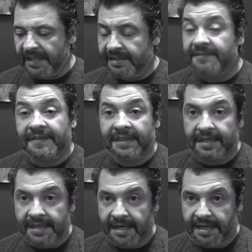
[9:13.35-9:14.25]
feeling
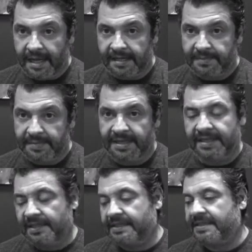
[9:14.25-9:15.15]
that I got playing
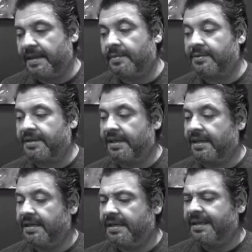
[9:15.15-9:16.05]
these demos
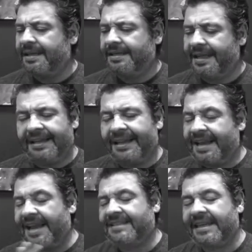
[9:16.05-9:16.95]
again. Not that it
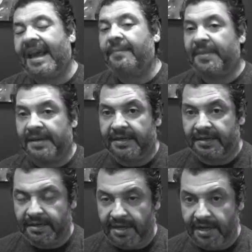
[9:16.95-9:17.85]
hasn't happened in
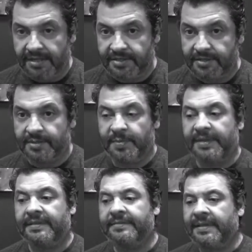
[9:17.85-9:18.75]
other consoles,
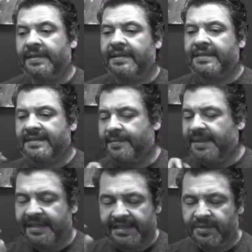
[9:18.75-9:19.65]
but to
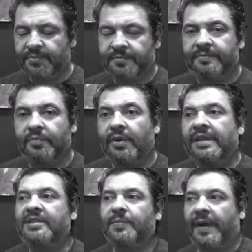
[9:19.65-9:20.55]
me that's what
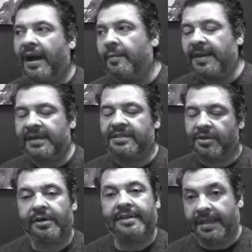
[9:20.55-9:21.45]
inspired me to
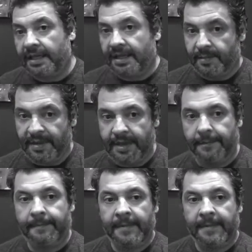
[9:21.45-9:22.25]
start thinking about